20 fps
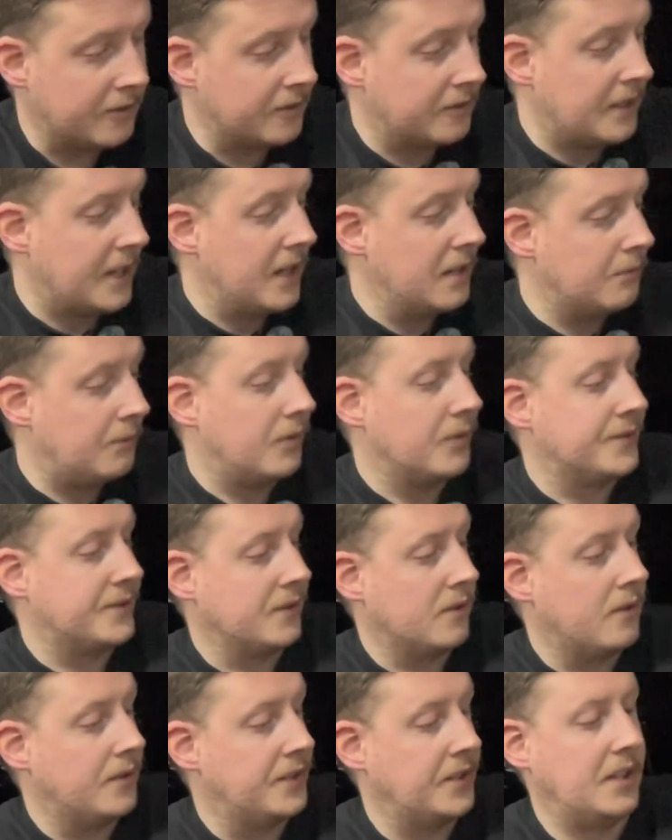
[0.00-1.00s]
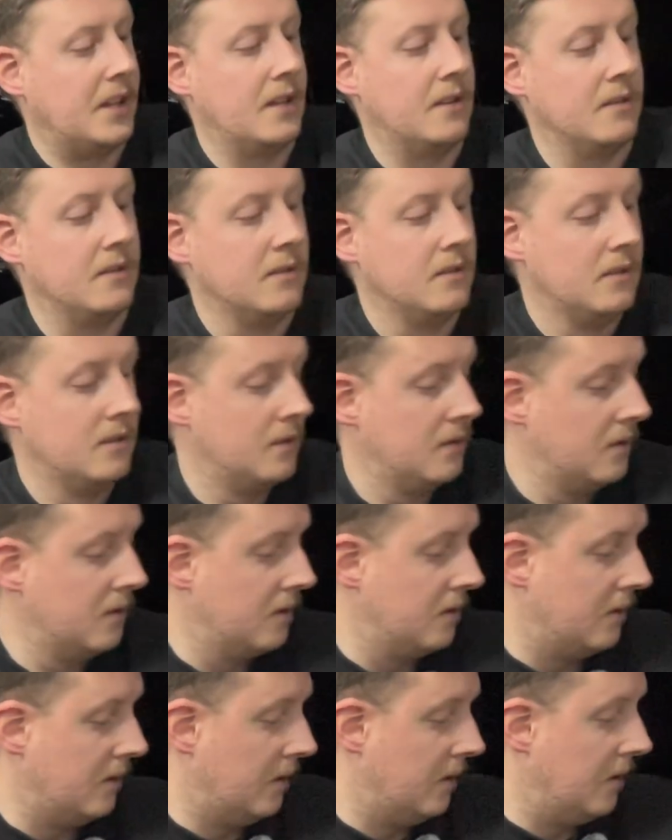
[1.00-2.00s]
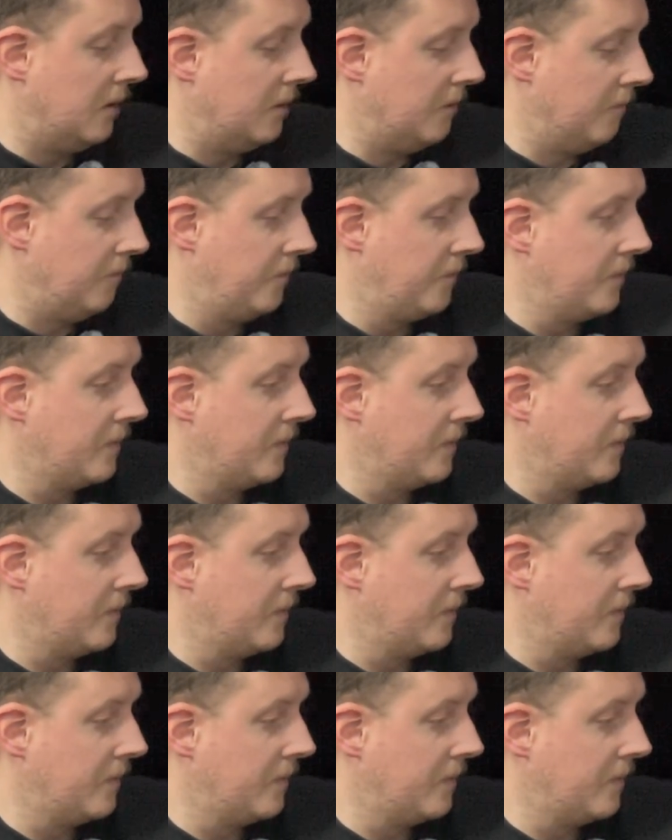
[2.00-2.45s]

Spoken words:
The head bolts are all together, and